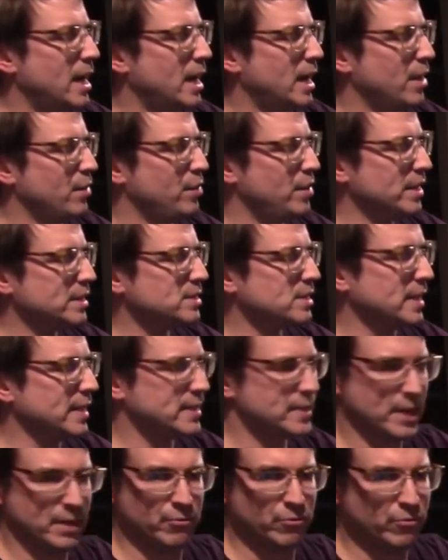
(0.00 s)
This
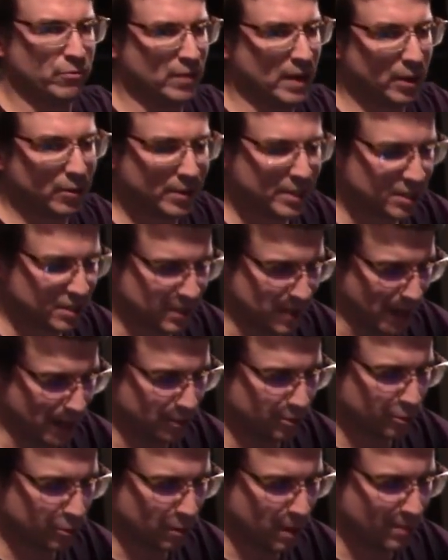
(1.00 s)
is a very
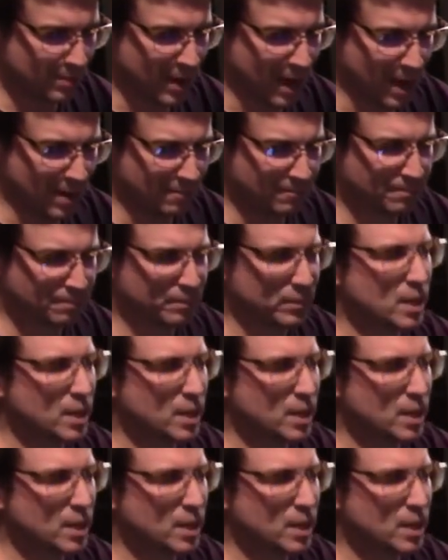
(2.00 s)
standard webcam.